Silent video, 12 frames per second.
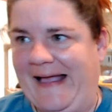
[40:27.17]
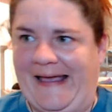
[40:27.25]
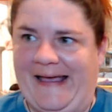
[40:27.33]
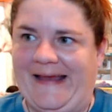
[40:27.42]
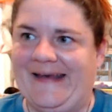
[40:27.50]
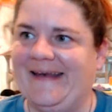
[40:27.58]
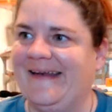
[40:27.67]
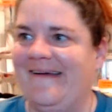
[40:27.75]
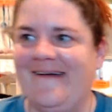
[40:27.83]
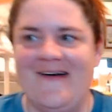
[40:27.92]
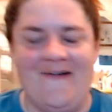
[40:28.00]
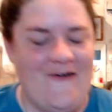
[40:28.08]
and
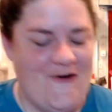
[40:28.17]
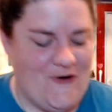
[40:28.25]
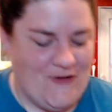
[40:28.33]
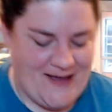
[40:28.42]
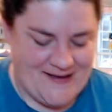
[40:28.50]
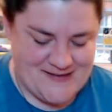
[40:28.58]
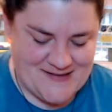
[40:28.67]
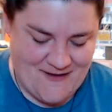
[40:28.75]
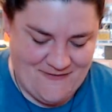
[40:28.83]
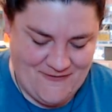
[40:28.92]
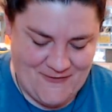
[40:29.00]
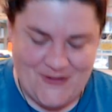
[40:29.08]
all that
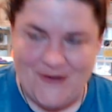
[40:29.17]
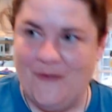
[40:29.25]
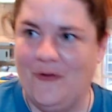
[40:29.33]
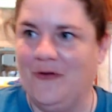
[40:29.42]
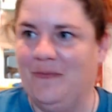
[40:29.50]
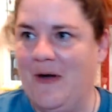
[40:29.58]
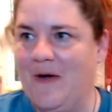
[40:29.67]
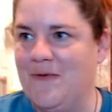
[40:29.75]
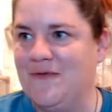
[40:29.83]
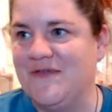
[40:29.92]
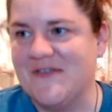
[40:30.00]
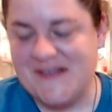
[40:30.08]
stuff for the old
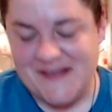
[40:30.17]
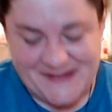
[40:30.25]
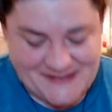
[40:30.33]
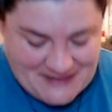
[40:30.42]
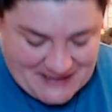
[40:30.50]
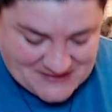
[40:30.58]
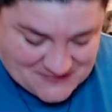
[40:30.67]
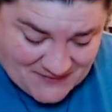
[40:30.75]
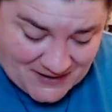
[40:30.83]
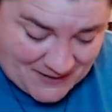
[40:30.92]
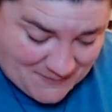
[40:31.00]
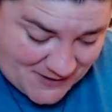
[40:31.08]
bones. He's
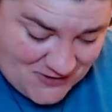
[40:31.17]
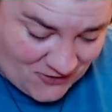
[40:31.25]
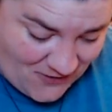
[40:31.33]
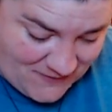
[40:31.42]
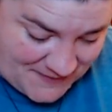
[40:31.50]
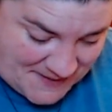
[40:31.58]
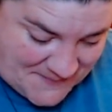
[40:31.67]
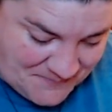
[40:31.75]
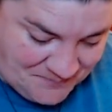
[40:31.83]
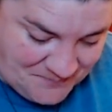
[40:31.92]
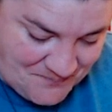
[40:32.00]
very much loving them.